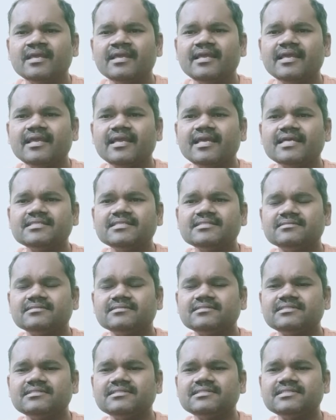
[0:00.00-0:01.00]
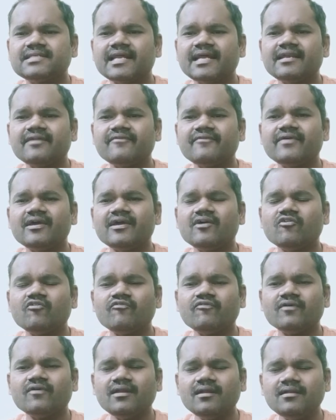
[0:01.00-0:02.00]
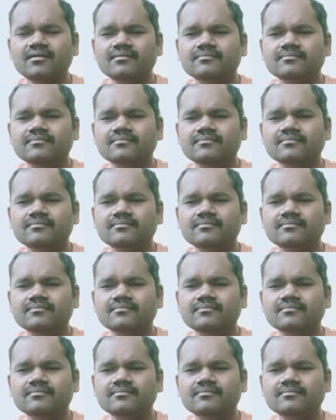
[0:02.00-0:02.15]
he can straight away go for